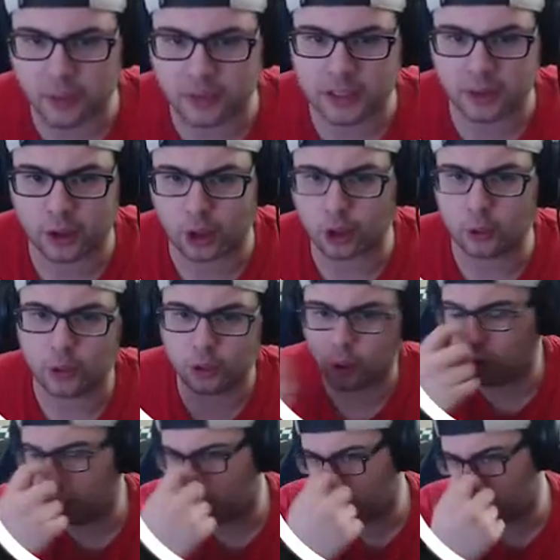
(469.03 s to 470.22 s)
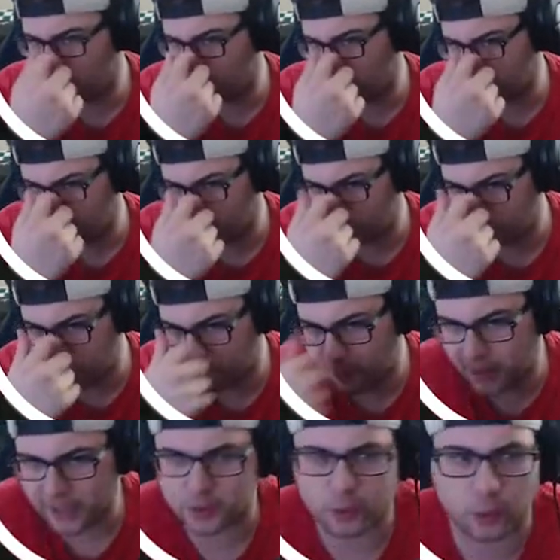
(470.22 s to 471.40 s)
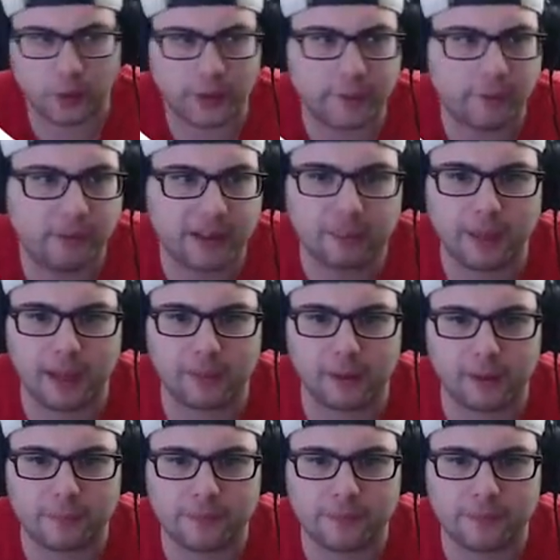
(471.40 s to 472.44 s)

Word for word: down the huge hole, and there really was no backstory. Find the baby.